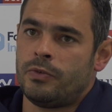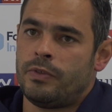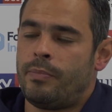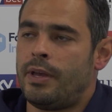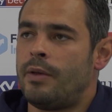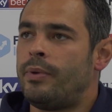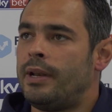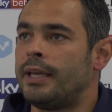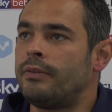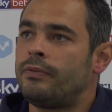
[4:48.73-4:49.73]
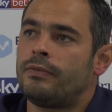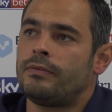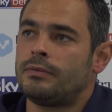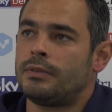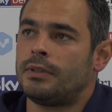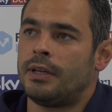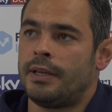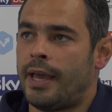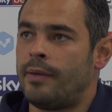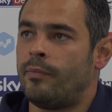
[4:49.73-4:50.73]
with a bit of belief and a
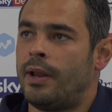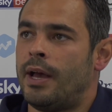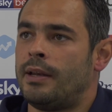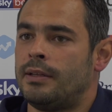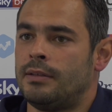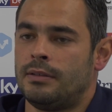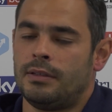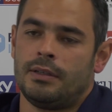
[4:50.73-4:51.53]
game plan, and